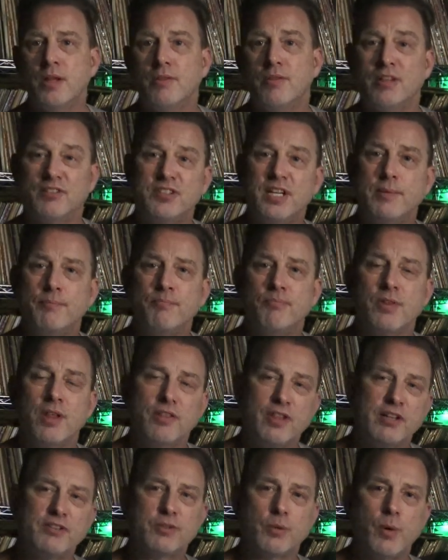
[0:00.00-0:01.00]
That's it.
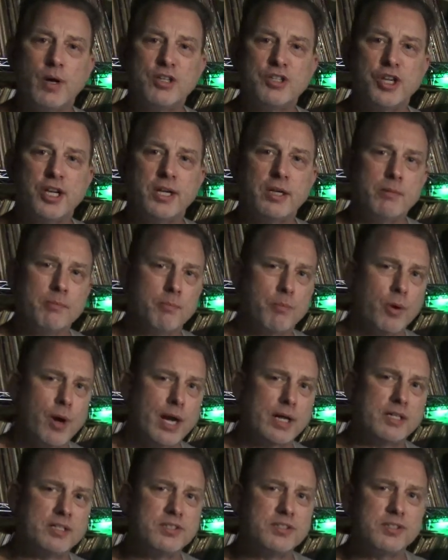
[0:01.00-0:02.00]
Thanks for watching.
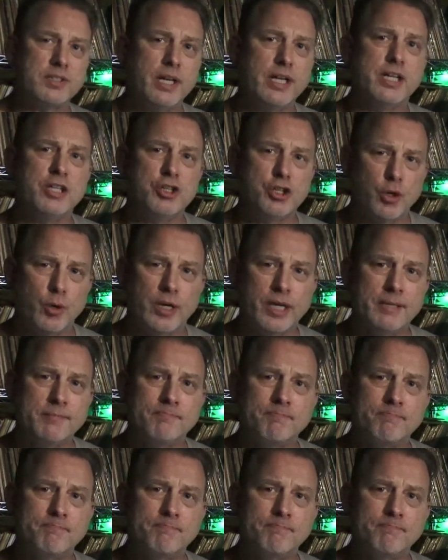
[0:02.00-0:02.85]
Practice and enjoy.